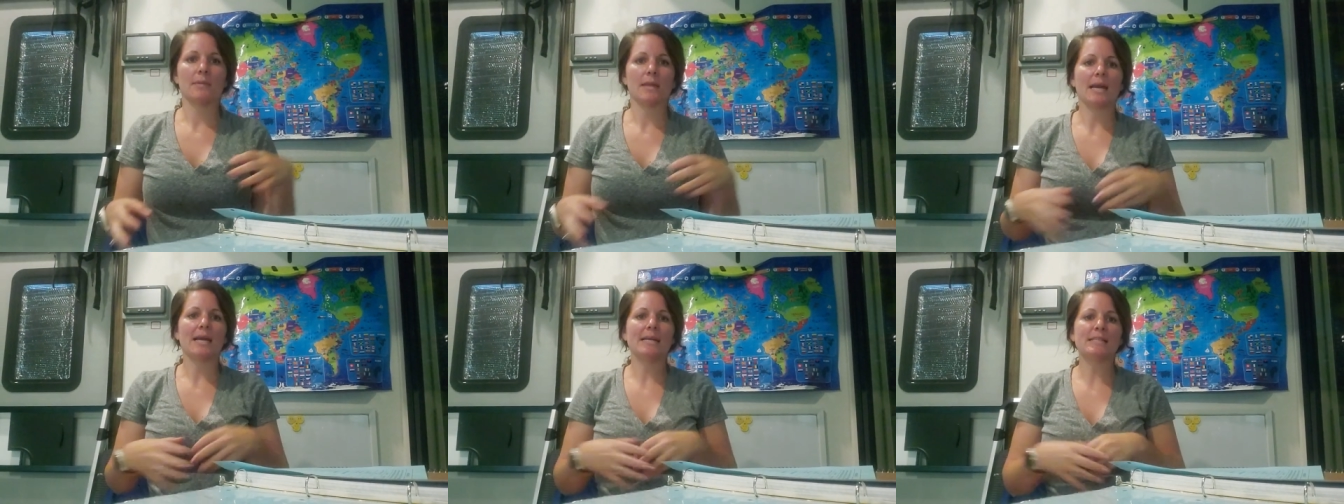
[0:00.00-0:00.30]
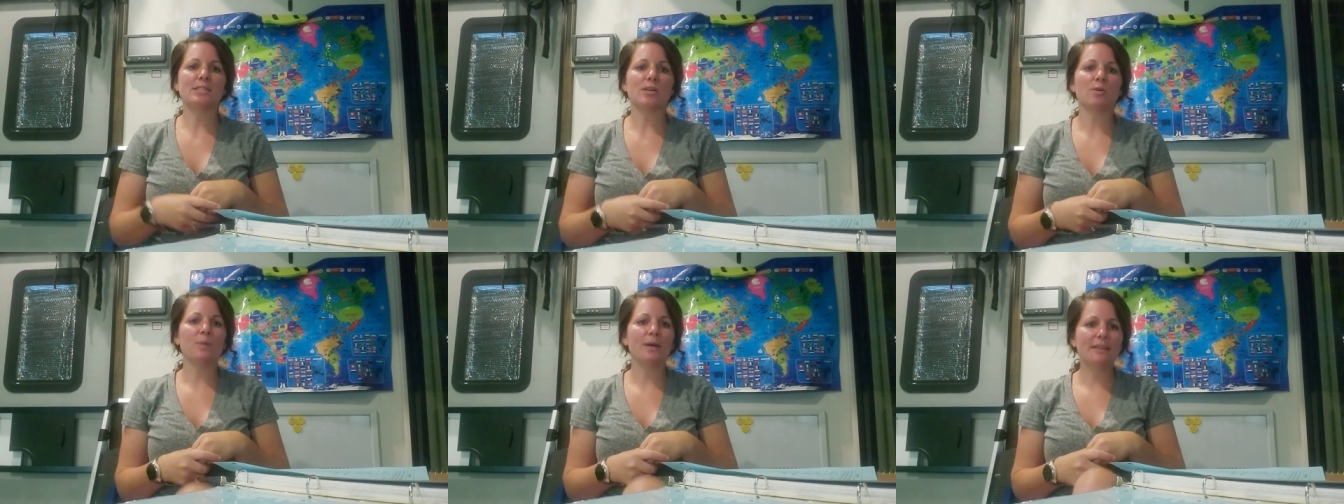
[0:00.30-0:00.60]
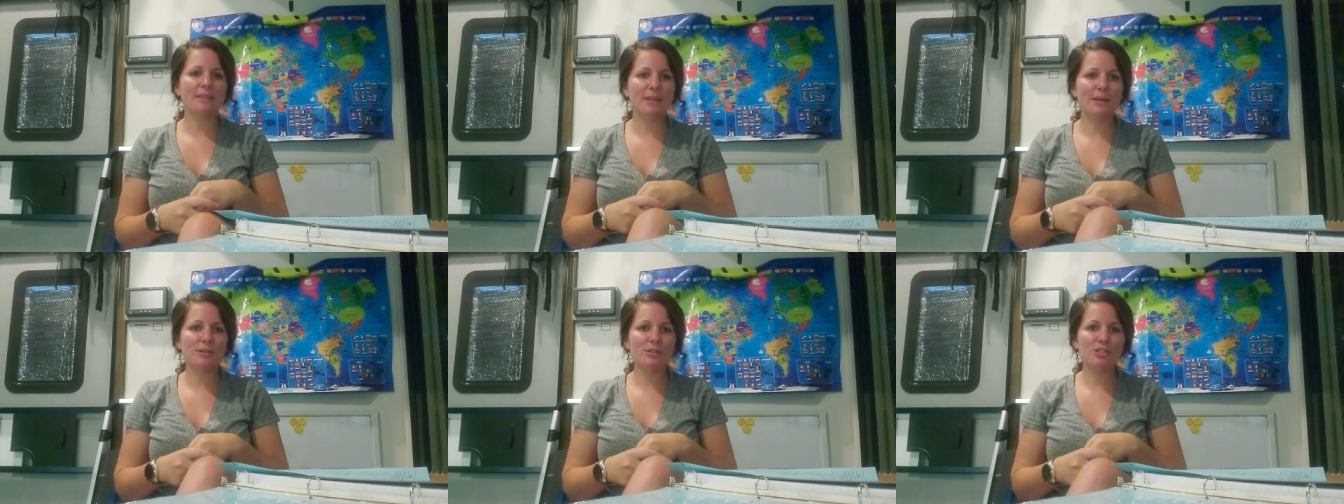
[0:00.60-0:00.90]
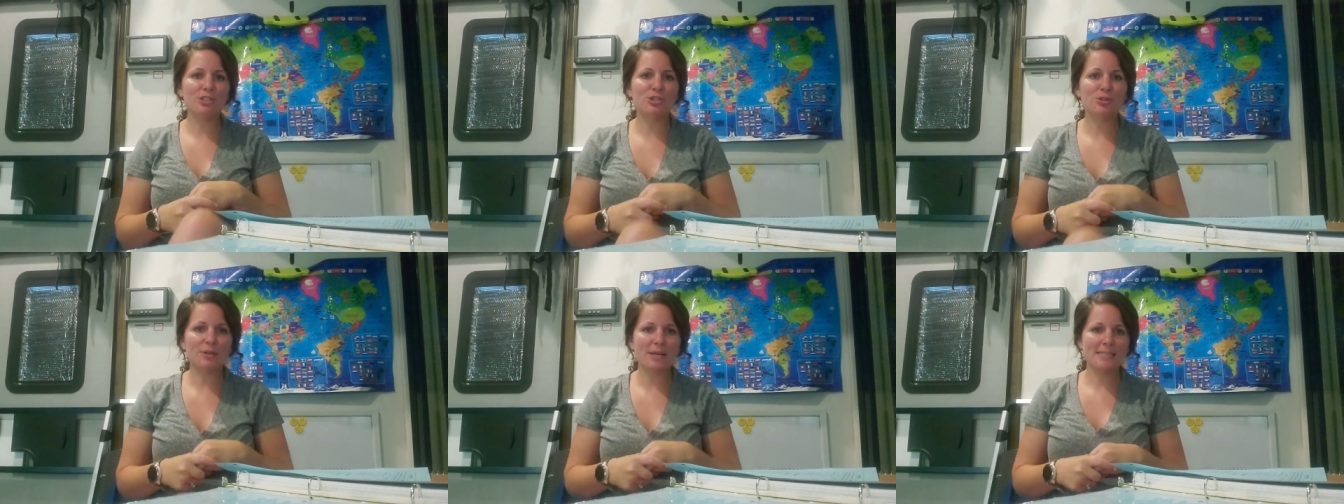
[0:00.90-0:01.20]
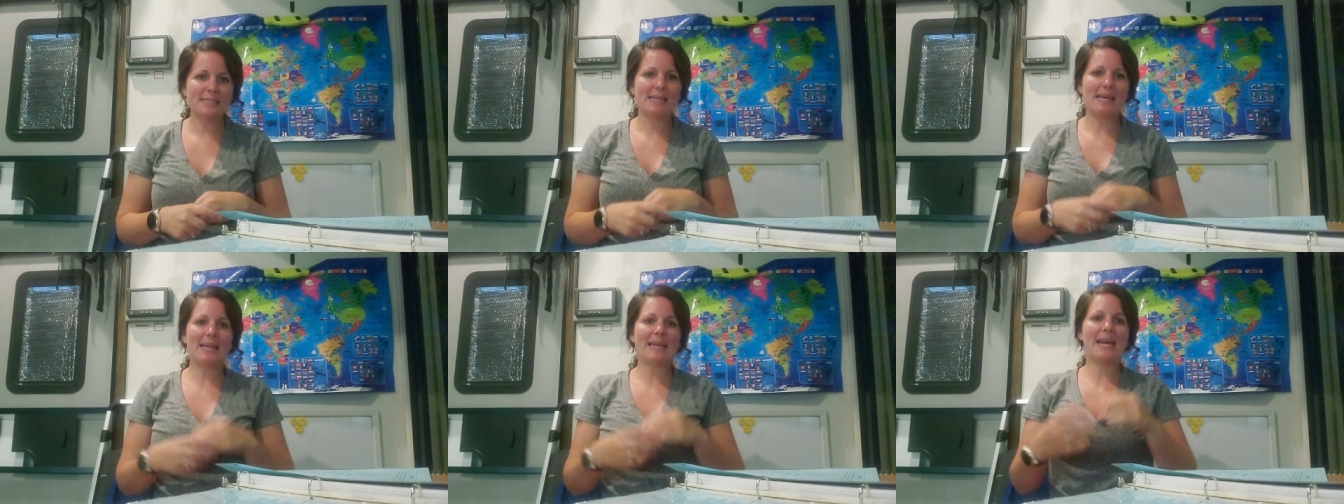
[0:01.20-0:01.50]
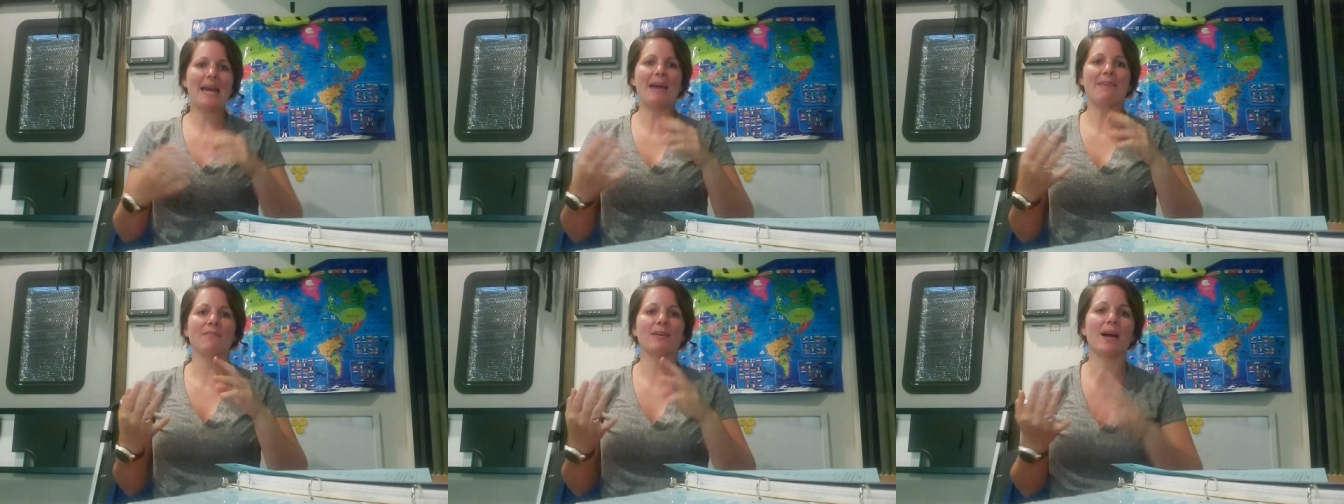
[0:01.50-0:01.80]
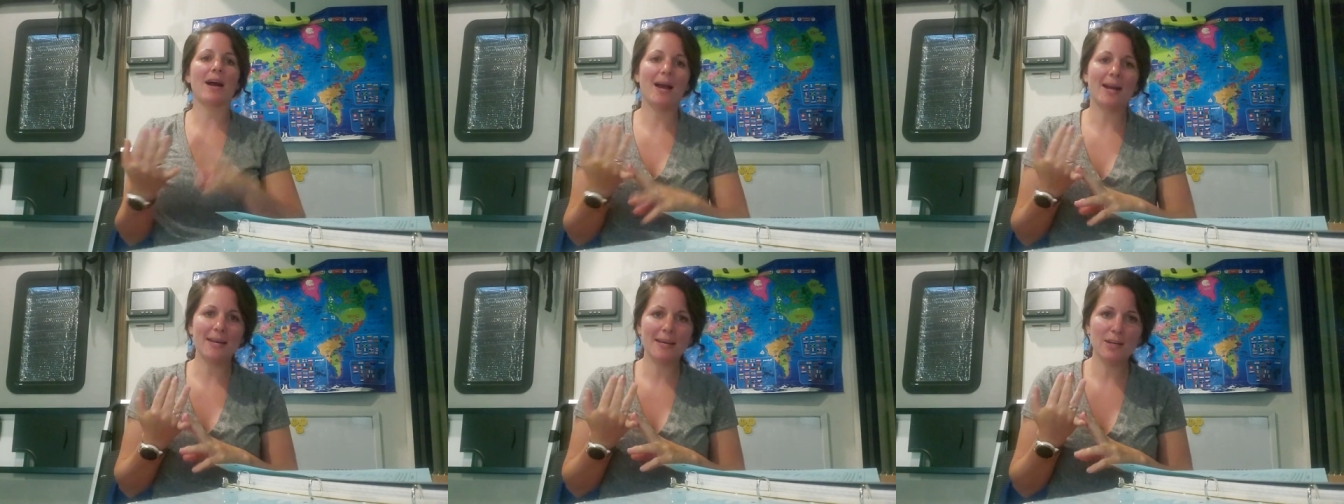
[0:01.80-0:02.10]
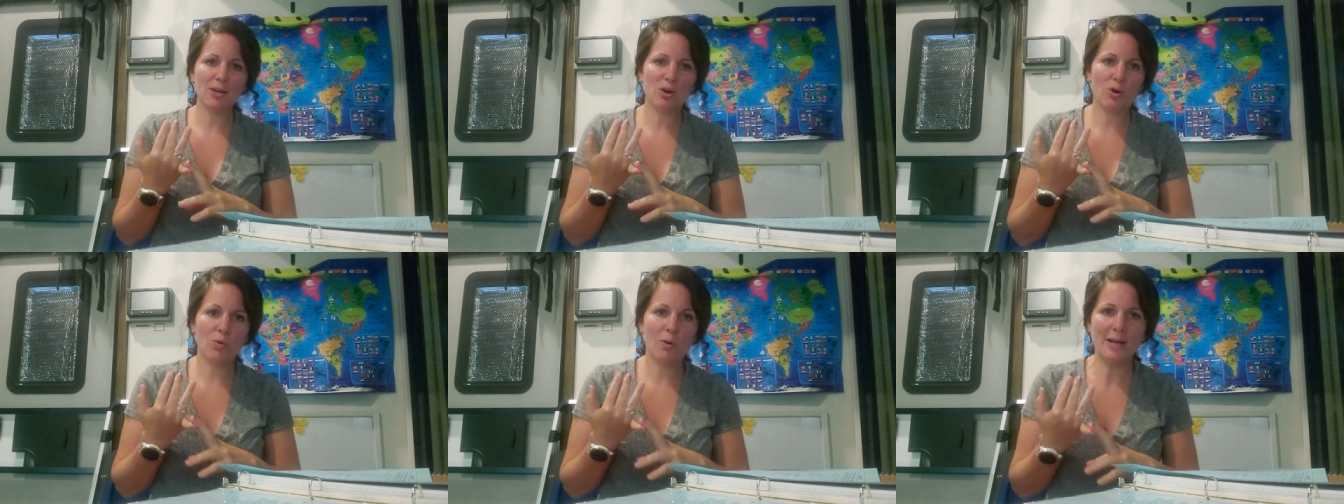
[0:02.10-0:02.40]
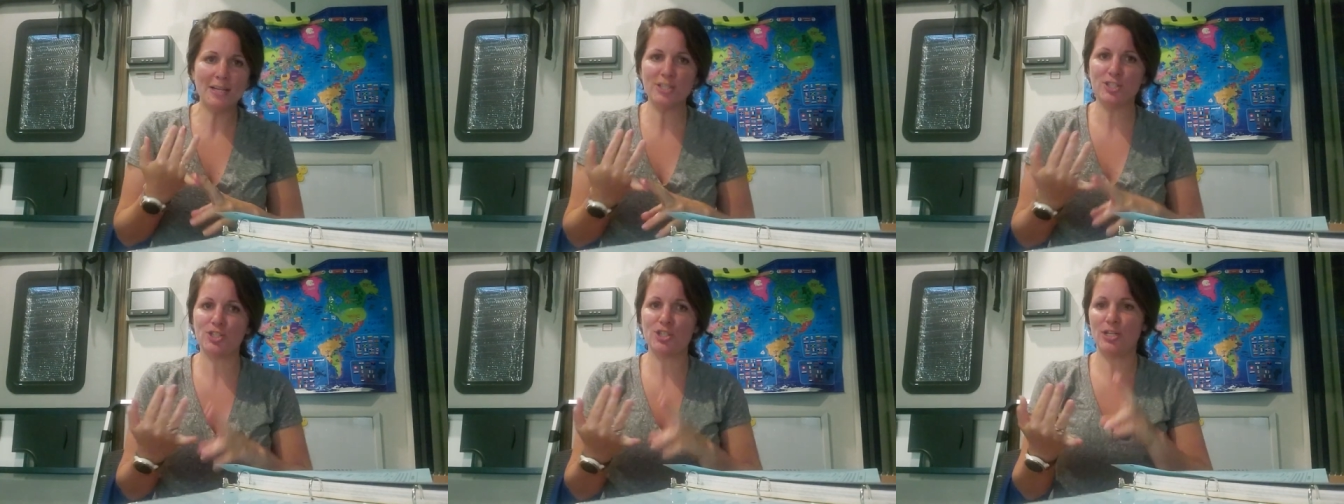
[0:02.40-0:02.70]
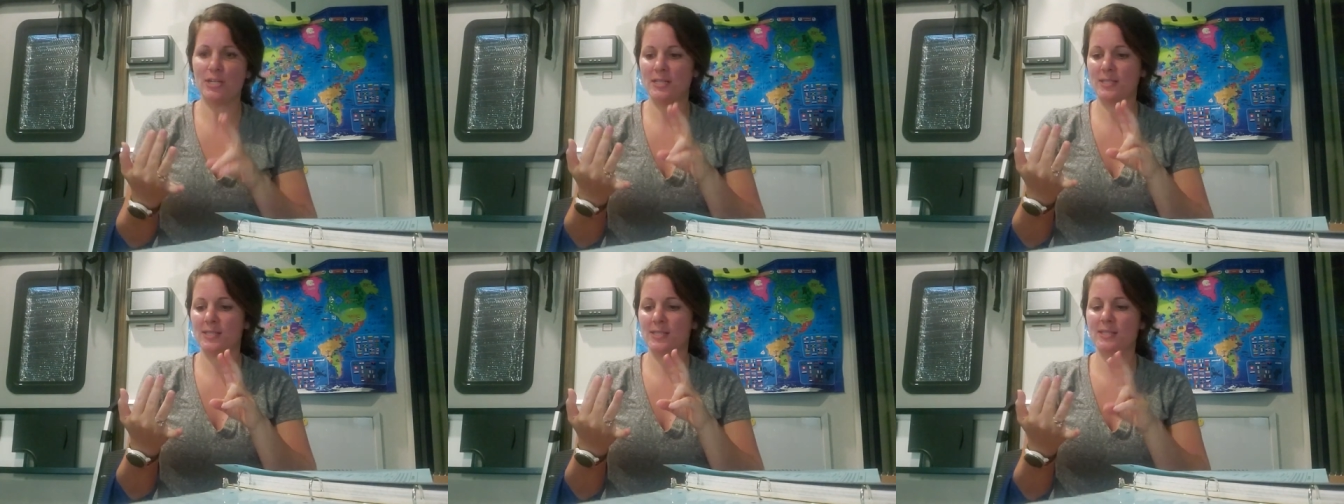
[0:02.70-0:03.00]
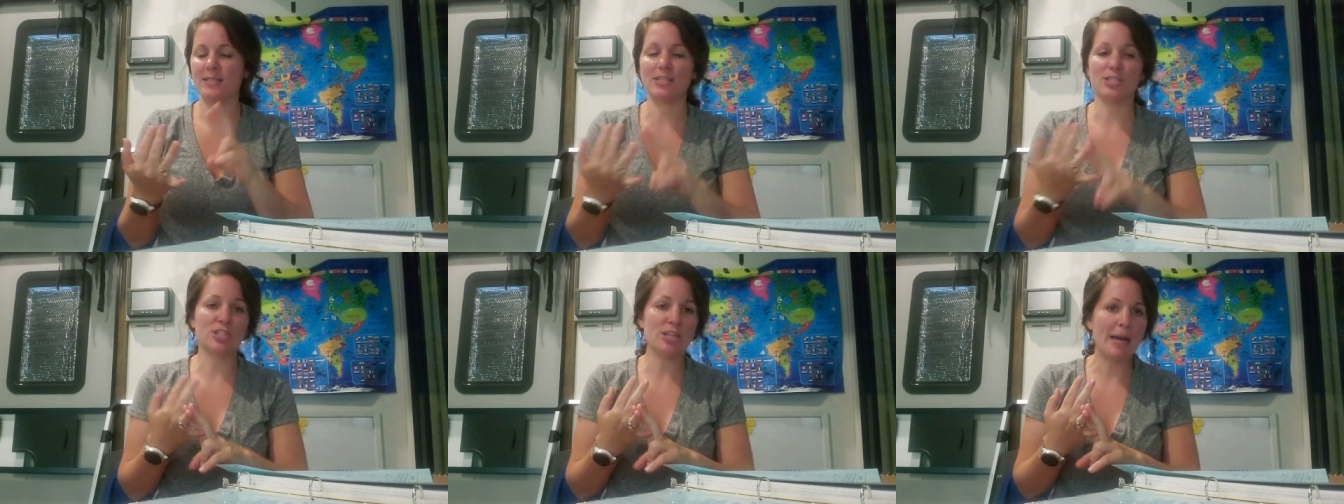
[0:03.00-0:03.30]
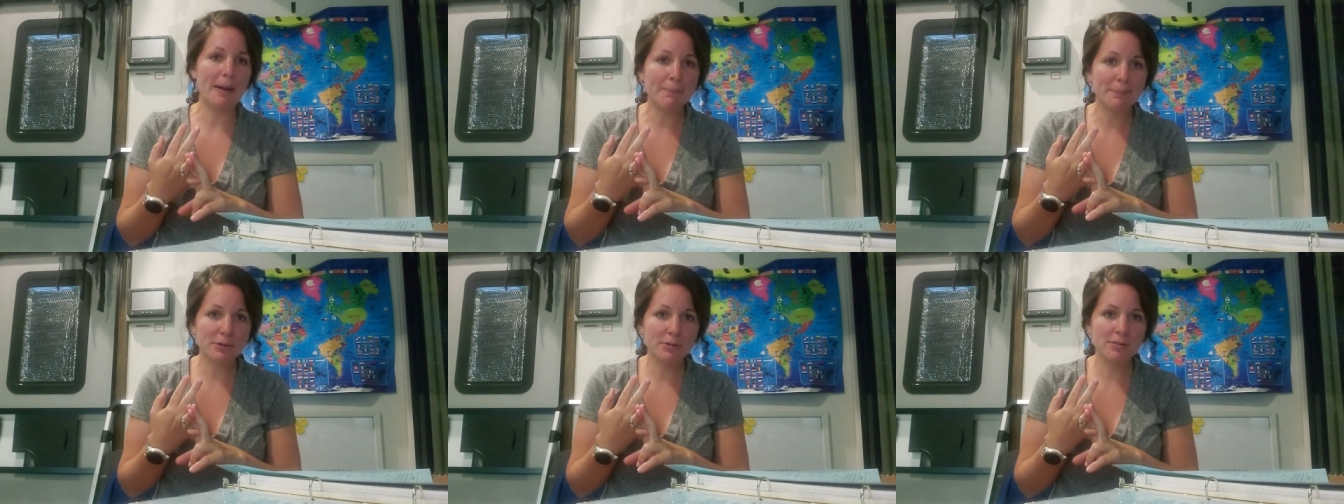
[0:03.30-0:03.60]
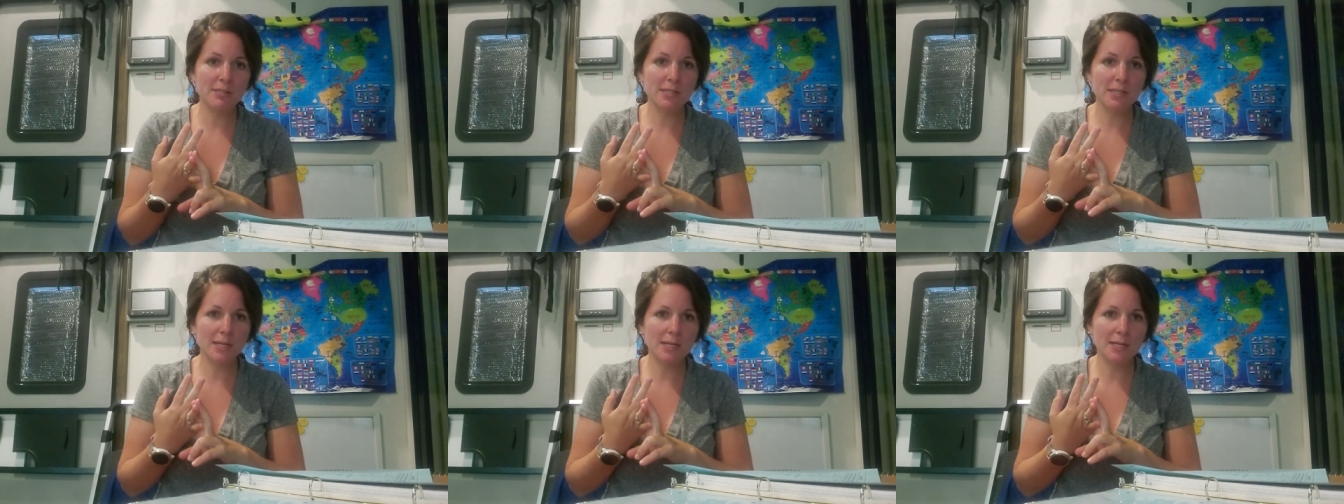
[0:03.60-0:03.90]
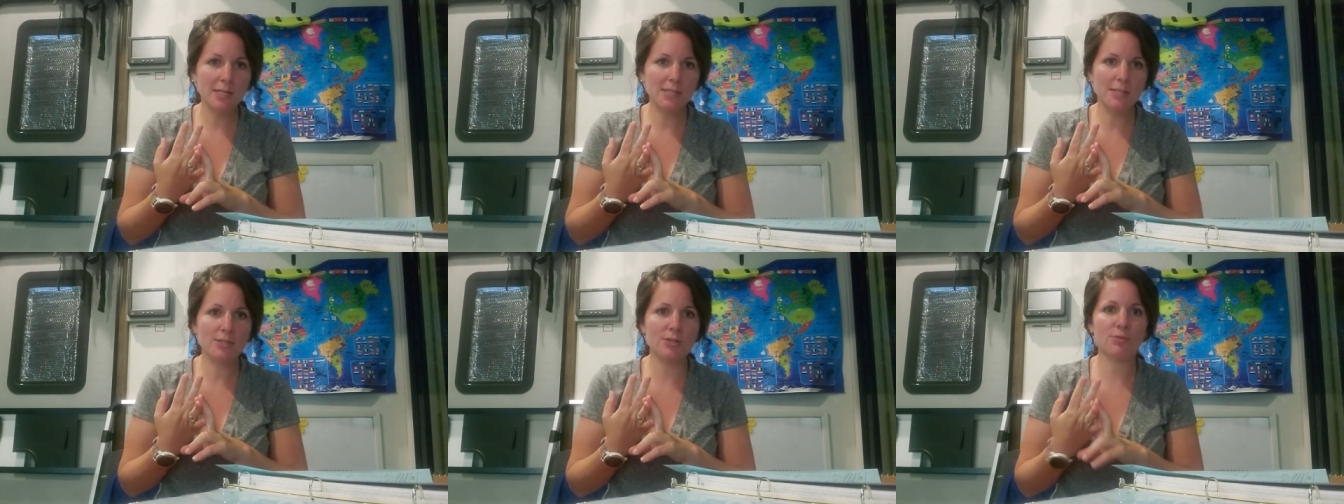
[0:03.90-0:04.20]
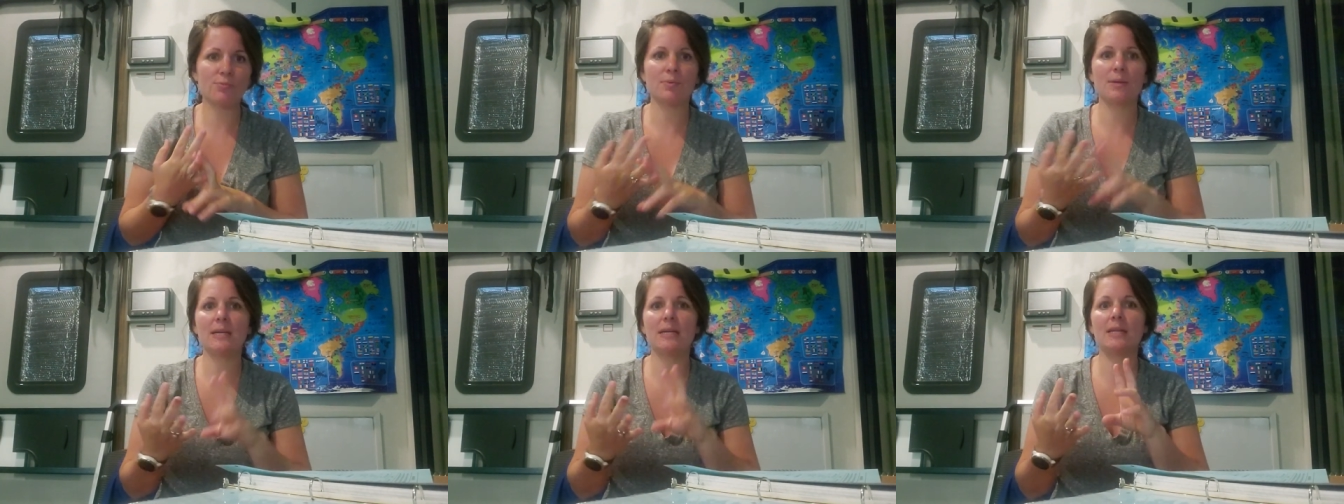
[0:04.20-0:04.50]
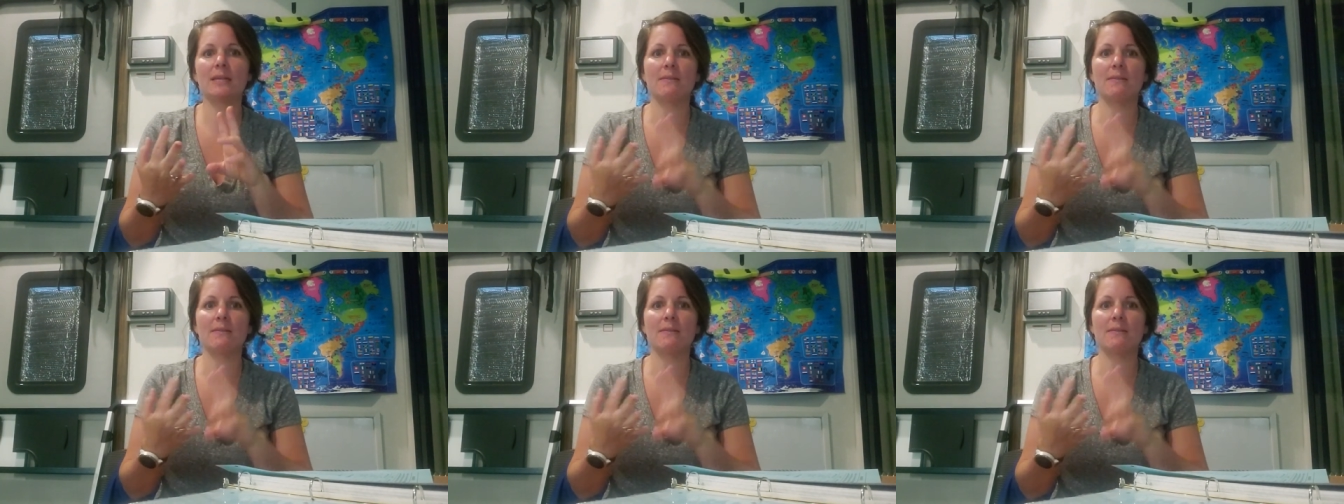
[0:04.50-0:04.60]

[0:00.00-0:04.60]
And so with those units, I have guiding questions, the chapters he needs to read,